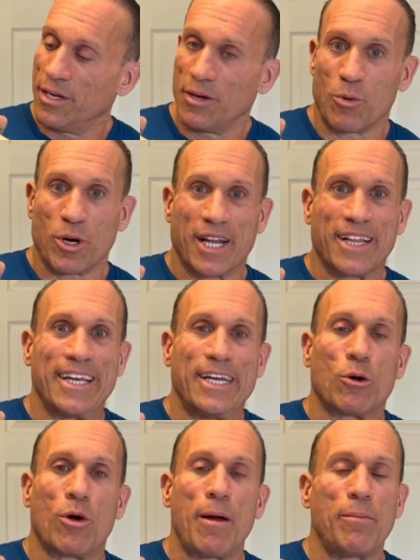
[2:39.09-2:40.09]
we're gonna clean
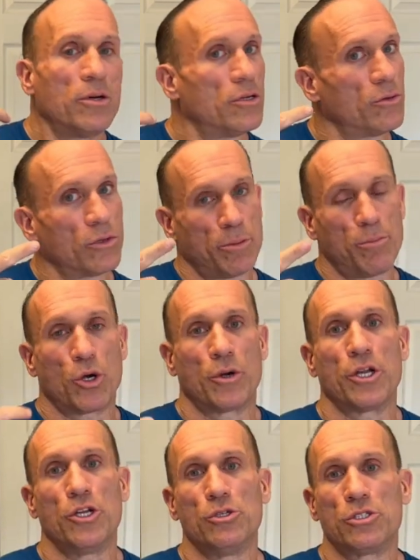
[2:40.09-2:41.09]
her up, we're gonna put her
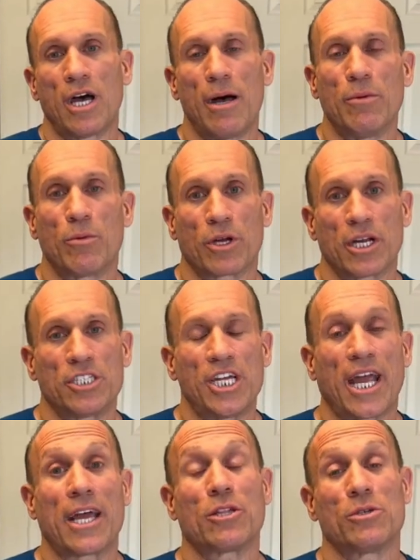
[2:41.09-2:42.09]
in a new tub, and we're gonna
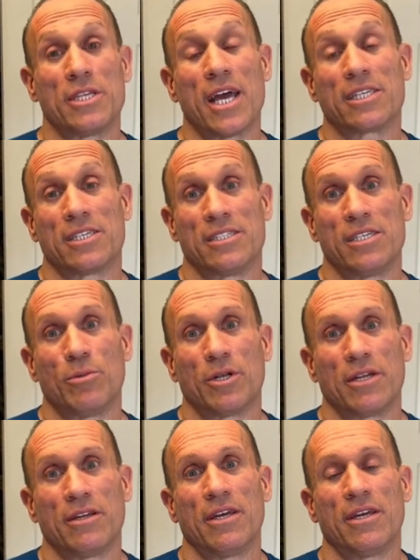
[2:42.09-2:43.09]
check out those eggs to see
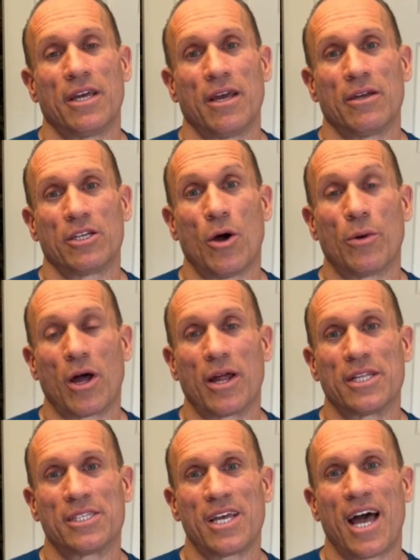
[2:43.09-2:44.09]
what's going on
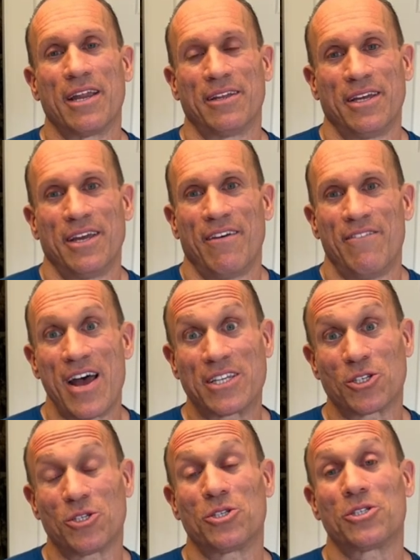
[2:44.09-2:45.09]
inside.
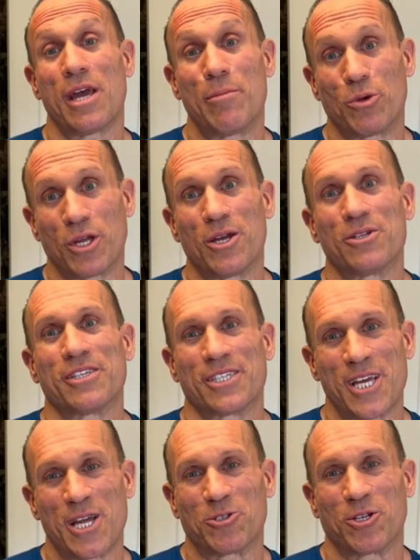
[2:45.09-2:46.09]
Vessels, embryos, et
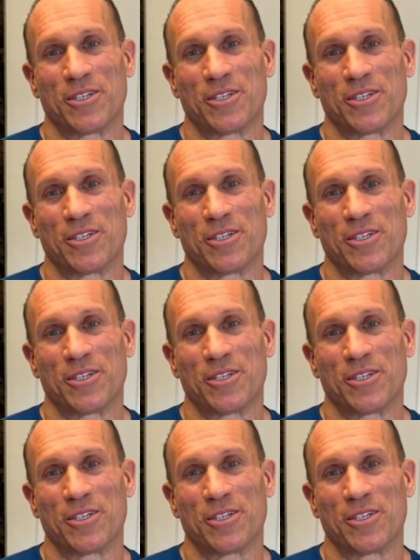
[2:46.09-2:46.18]
cetera.